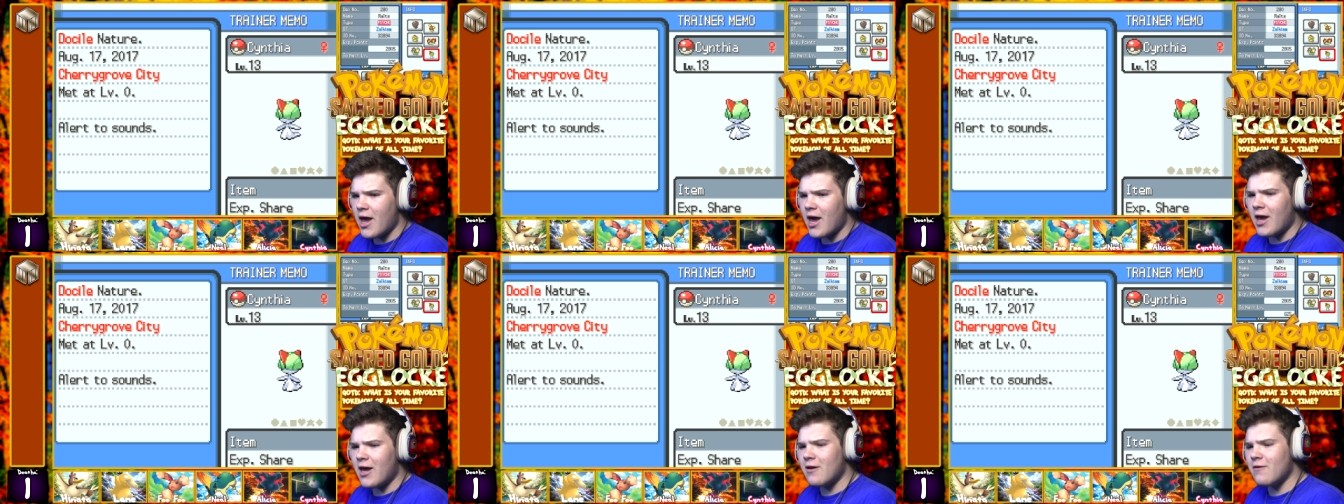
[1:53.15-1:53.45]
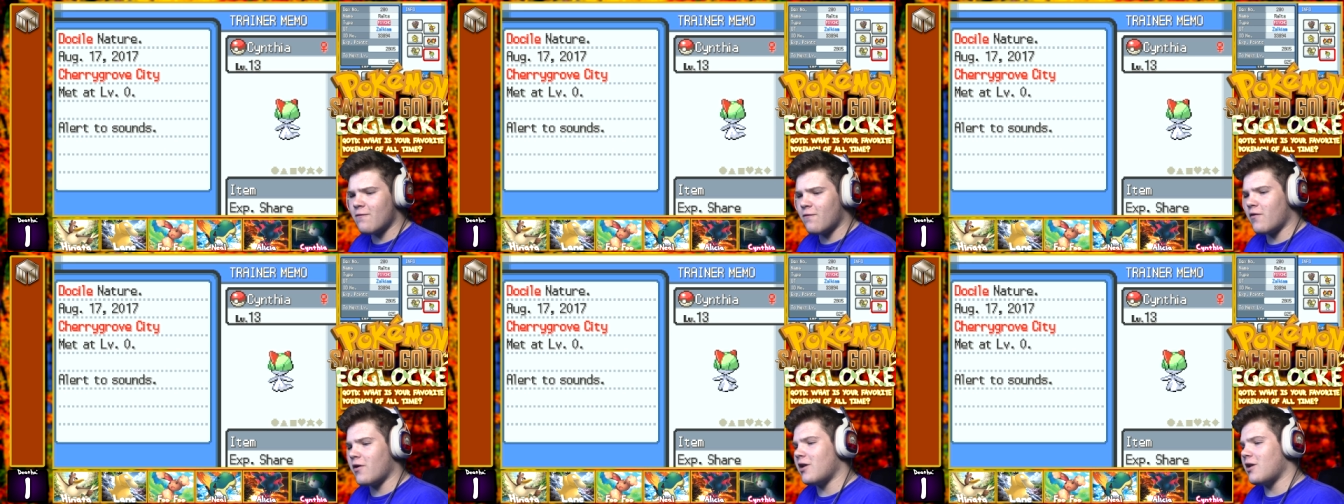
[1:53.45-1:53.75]

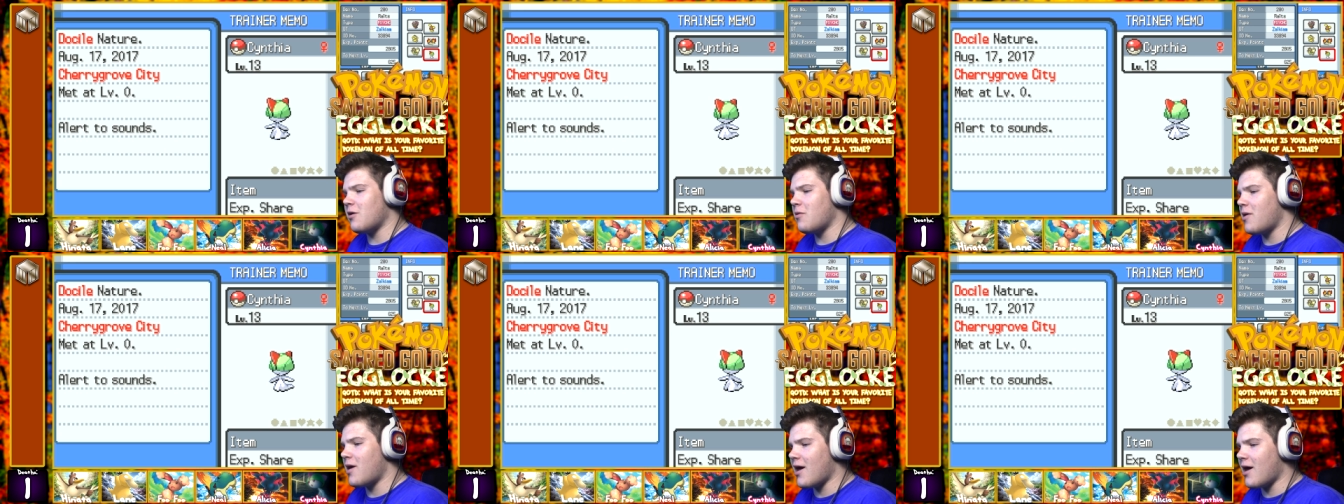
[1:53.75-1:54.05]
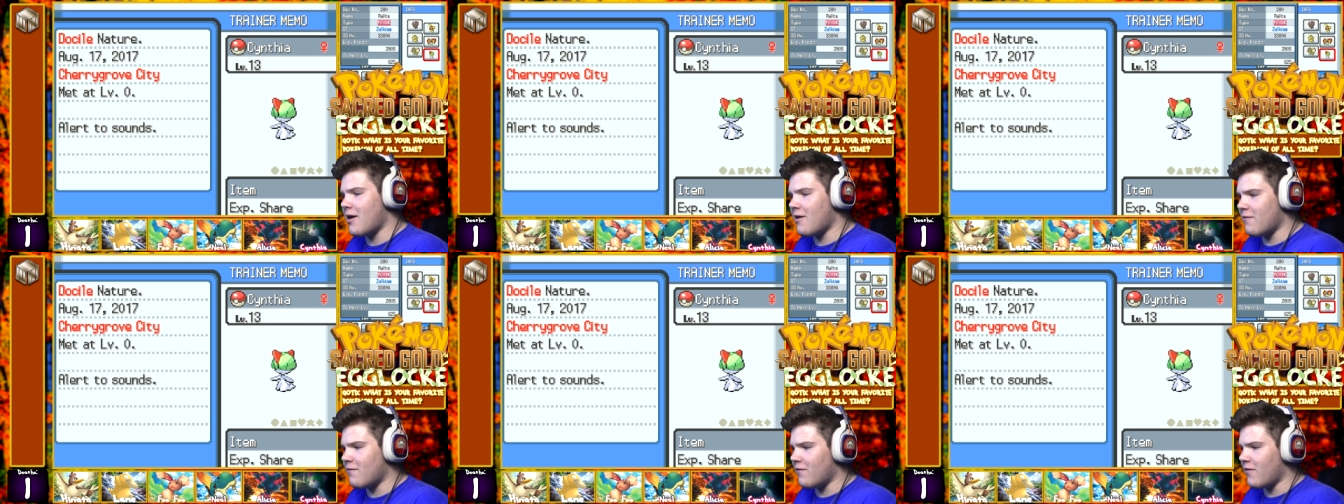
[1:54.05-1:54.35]
And finally, we
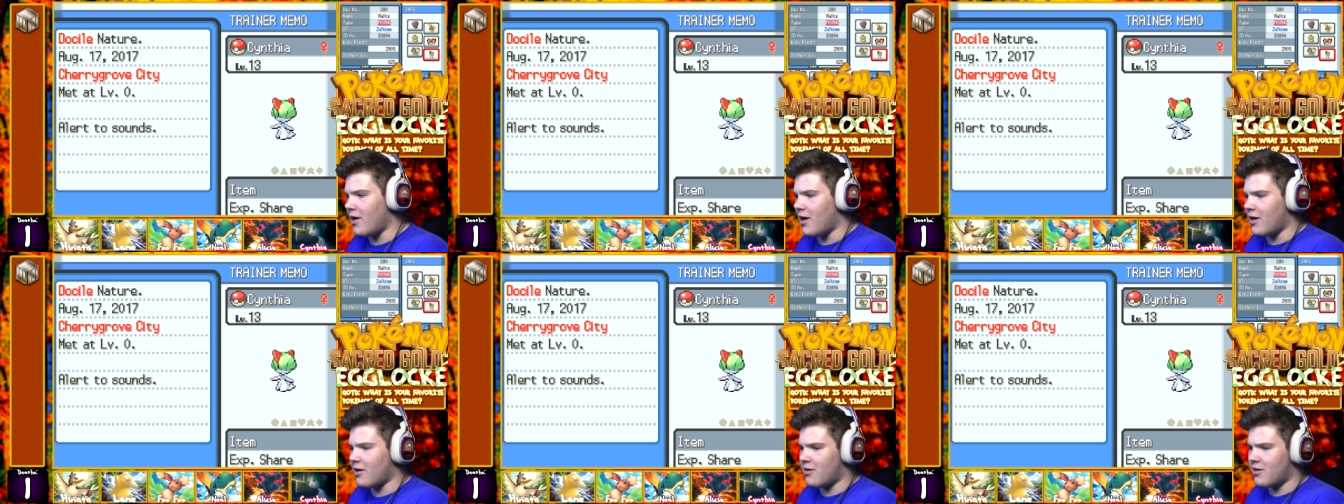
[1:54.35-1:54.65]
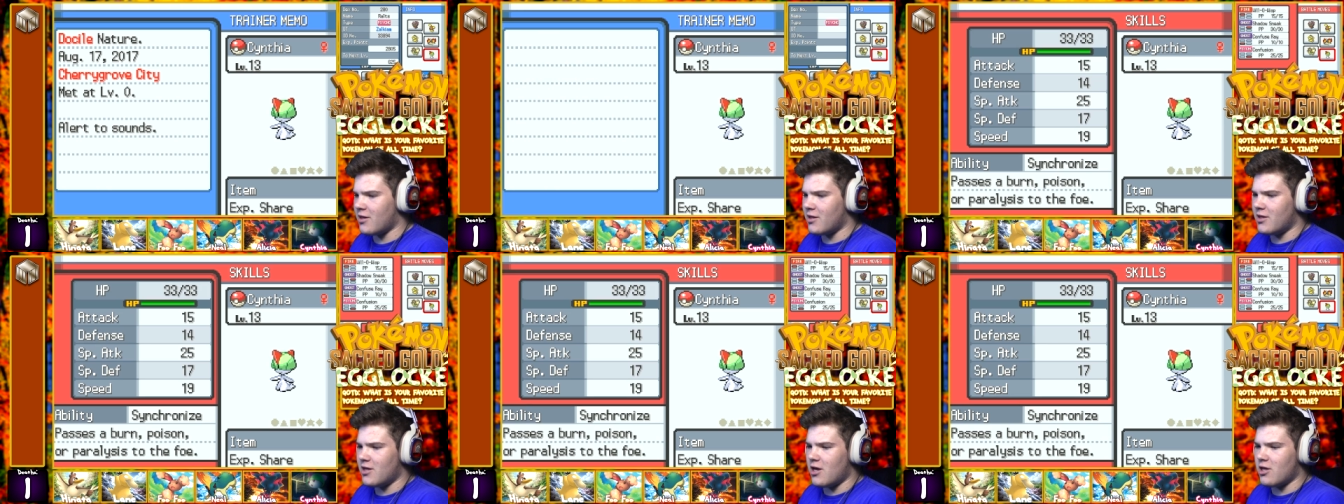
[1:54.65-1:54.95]
have uh,
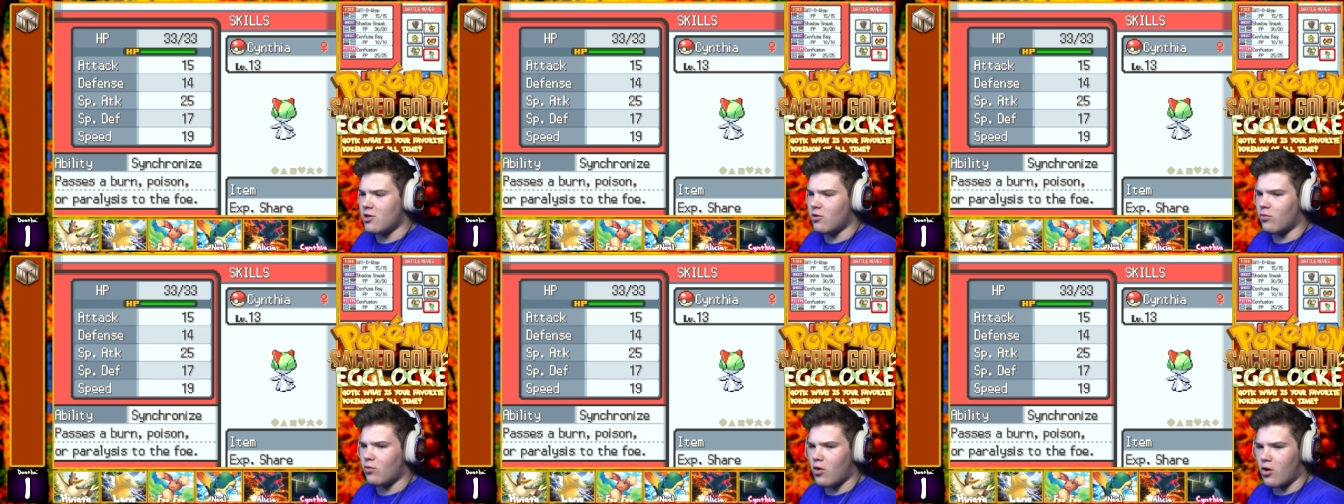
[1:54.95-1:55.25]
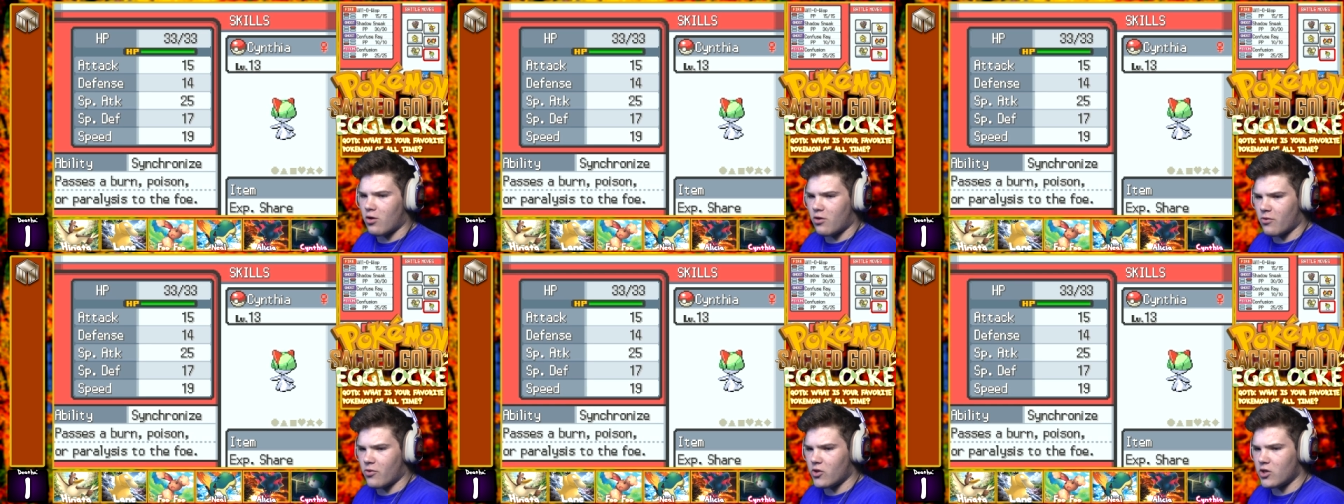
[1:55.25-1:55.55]
Cynthia the
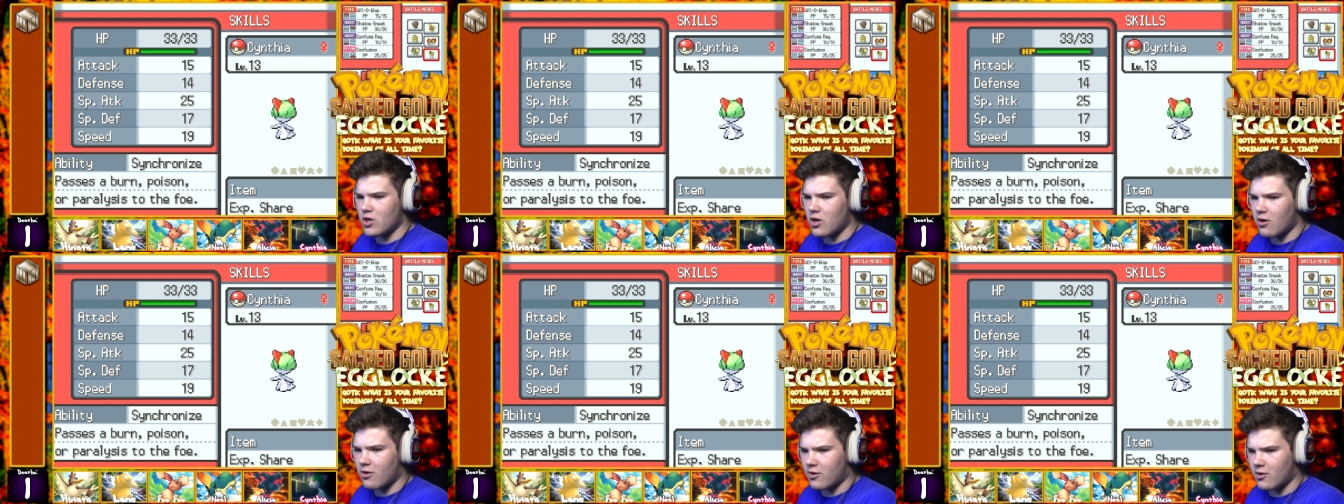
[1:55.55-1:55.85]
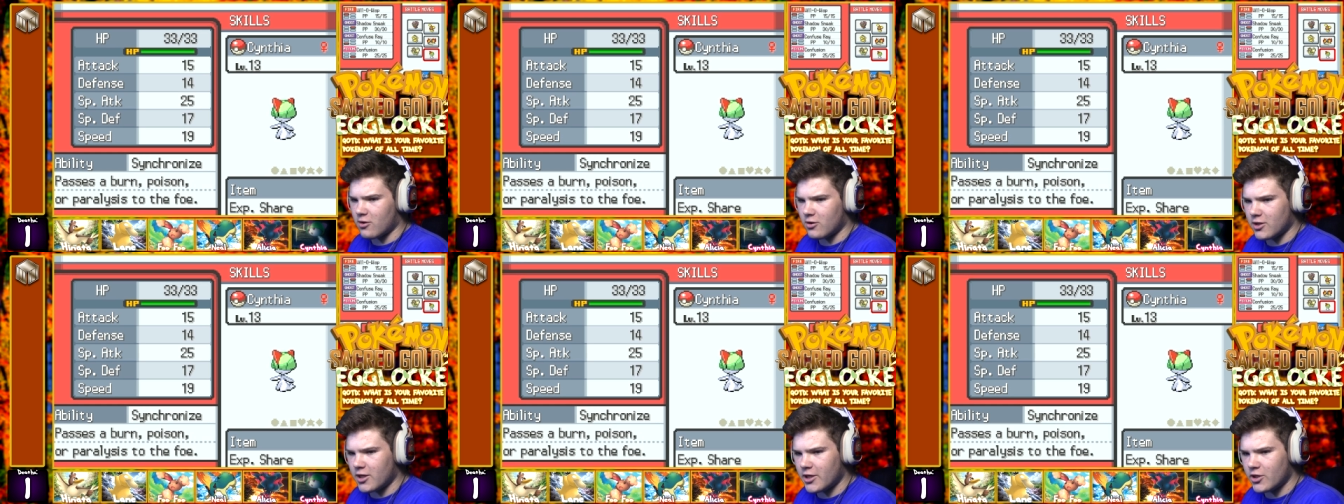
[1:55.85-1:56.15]
Ralt, so the
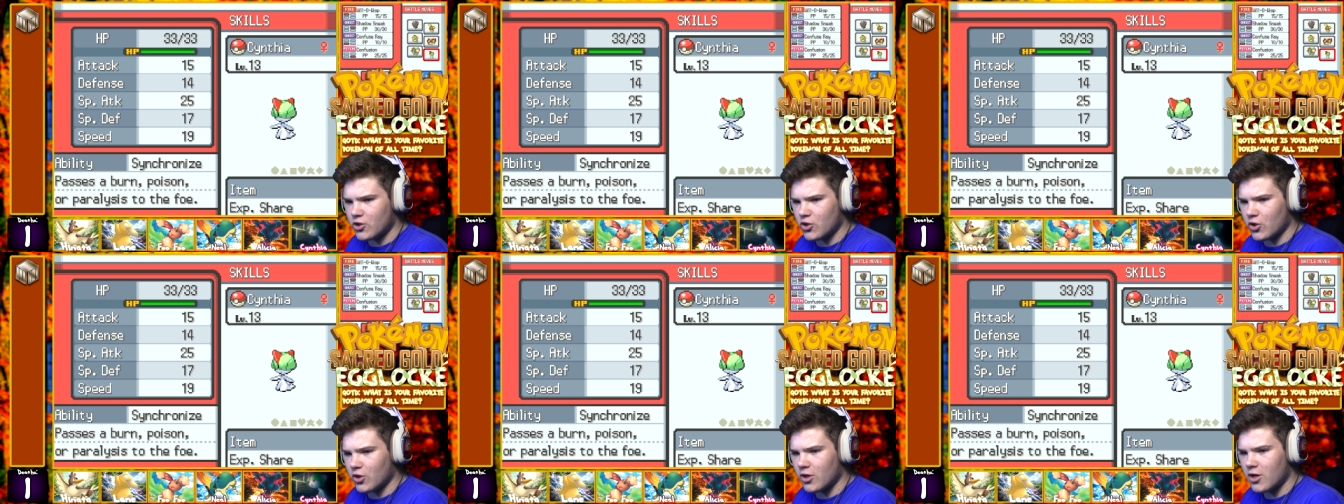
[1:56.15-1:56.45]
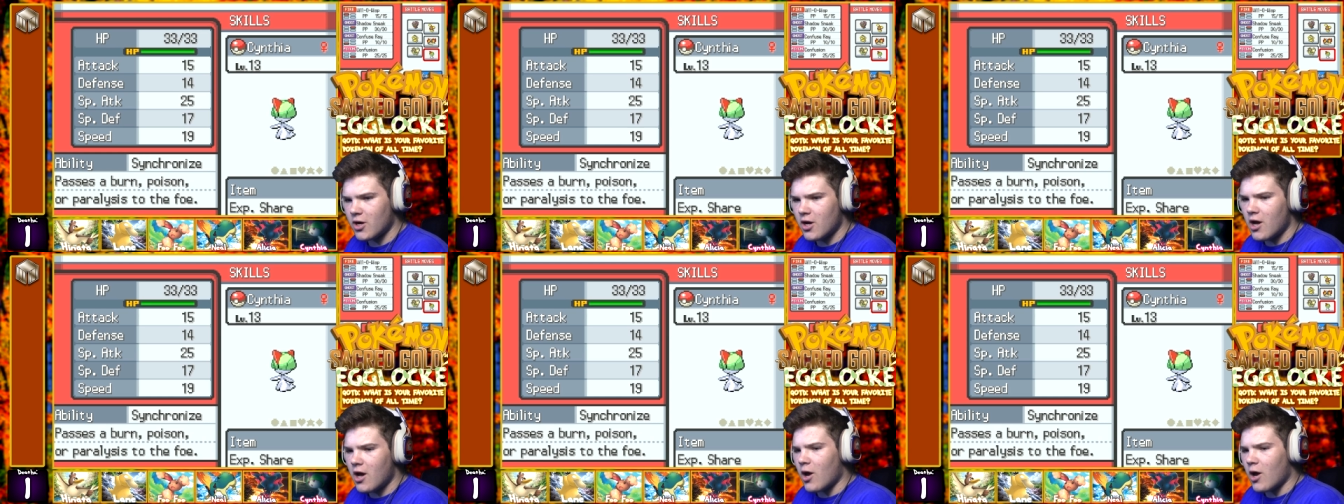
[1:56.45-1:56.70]
docile nature,